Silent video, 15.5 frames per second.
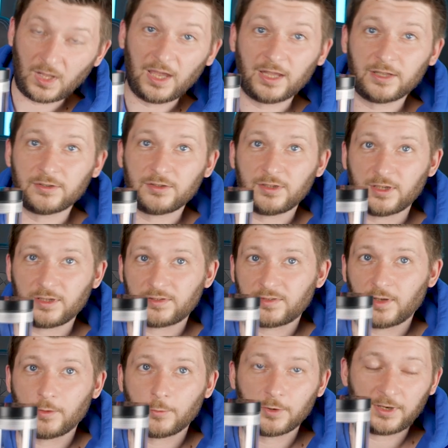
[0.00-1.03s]
And yes,
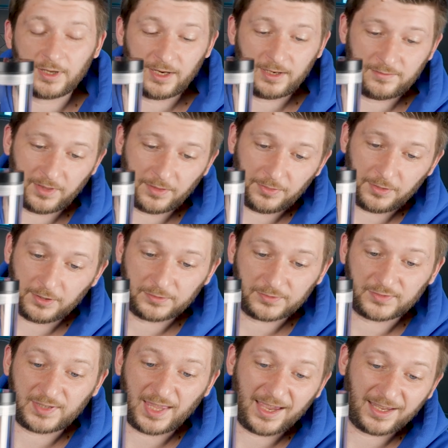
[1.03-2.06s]
I want to have that thing
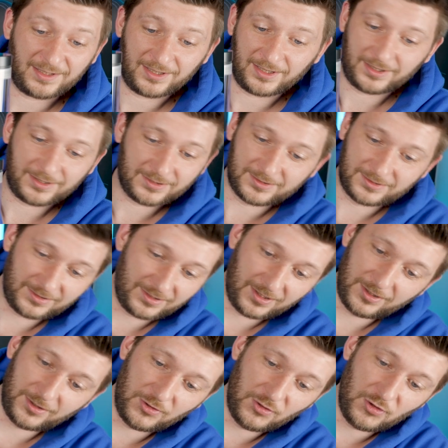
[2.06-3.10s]
standing.
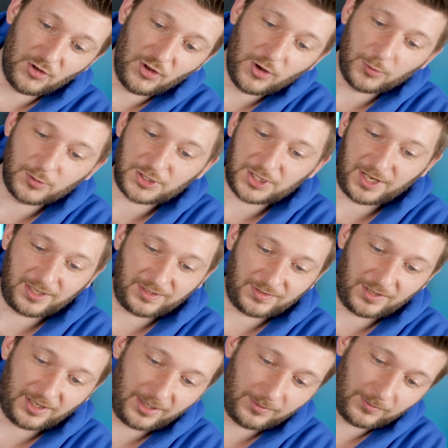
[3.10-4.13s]
No chance
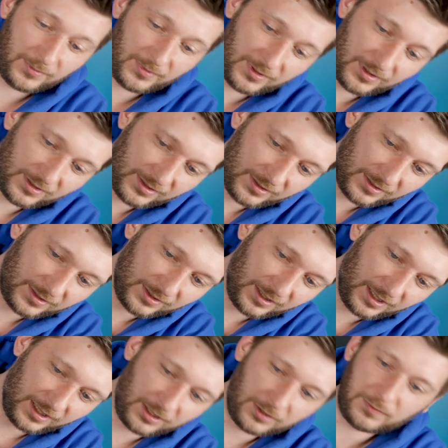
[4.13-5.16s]
that I'm
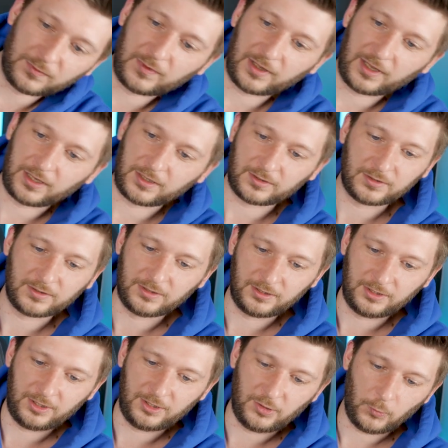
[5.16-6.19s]
laying it flat.
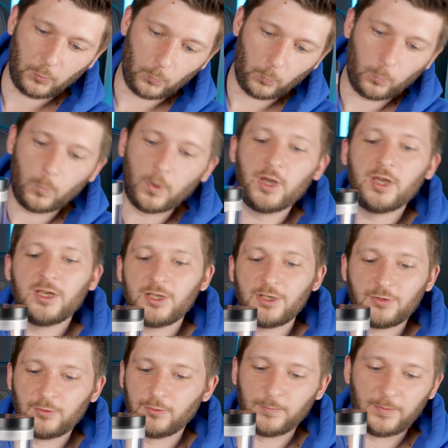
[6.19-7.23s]
Way
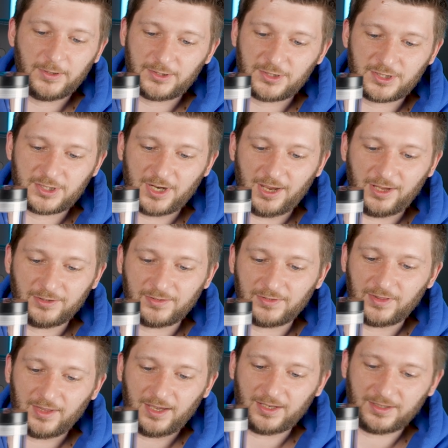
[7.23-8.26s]
too much chance
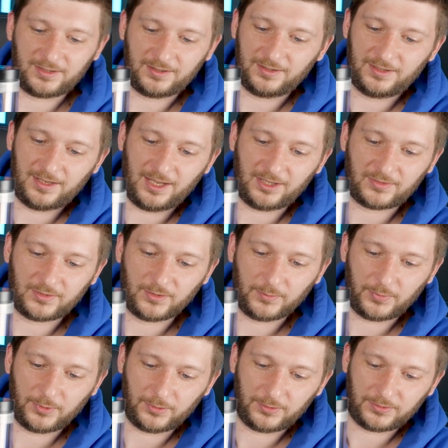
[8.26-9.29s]
that at some
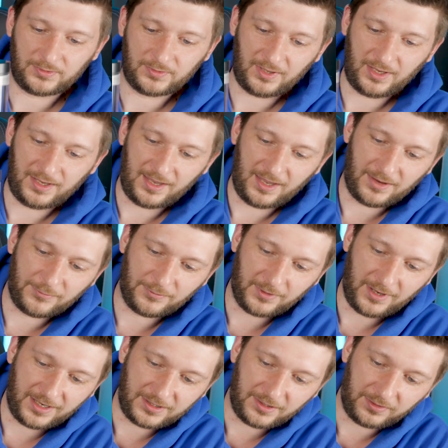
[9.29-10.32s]
point
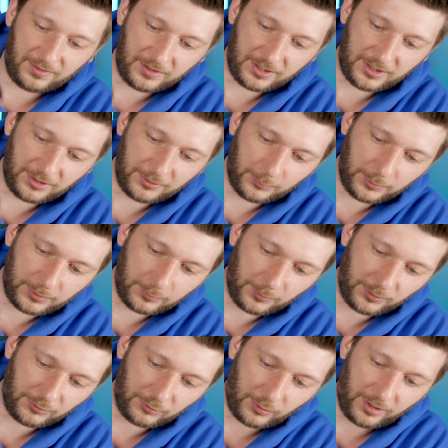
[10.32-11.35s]
anything here will
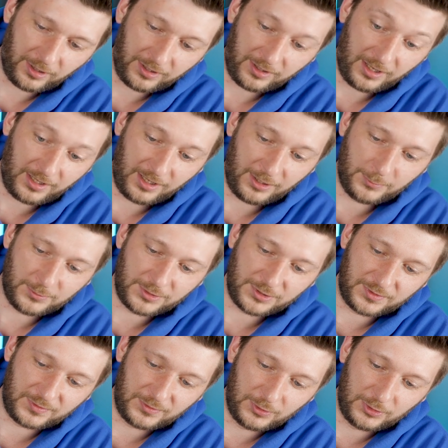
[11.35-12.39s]
run dry and I would
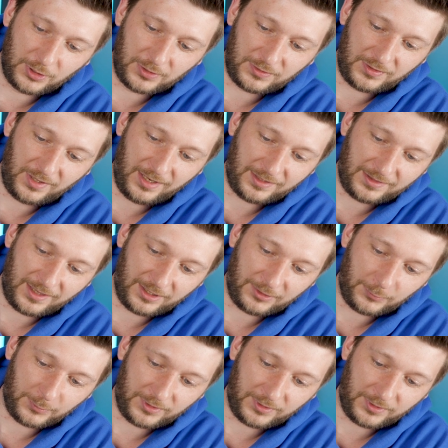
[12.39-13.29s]
just not take that